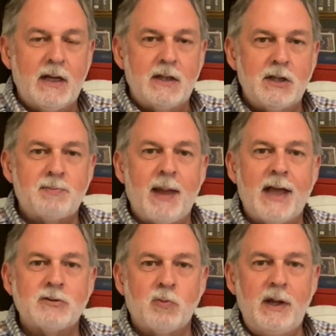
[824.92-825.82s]
This
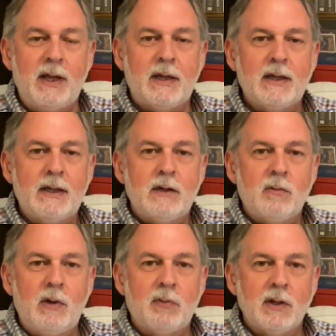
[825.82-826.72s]
past week,
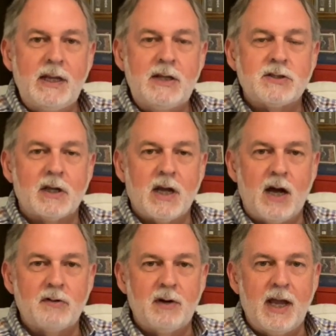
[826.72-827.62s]
we released a
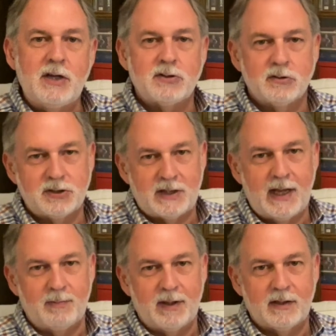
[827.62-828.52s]
congregational
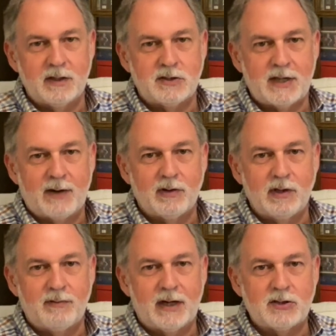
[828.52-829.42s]
statement that several
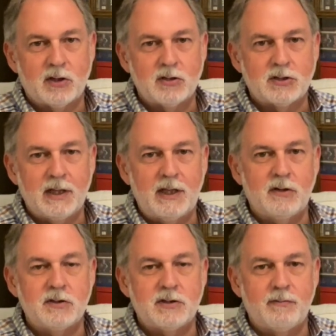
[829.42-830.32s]
of our church
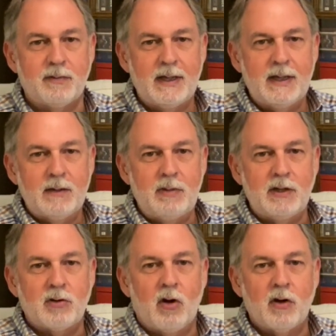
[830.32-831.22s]
leaders have
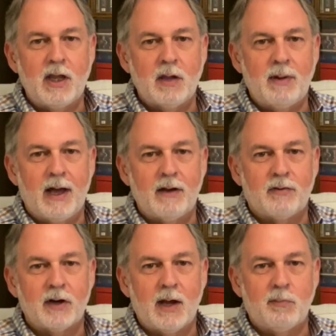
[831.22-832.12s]
been talking about
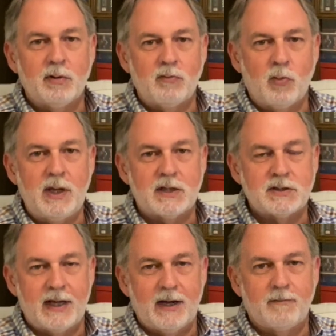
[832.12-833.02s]
for a couple of weeks
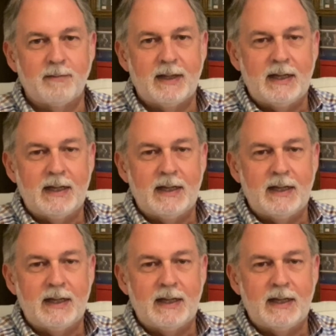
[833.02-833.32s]
now.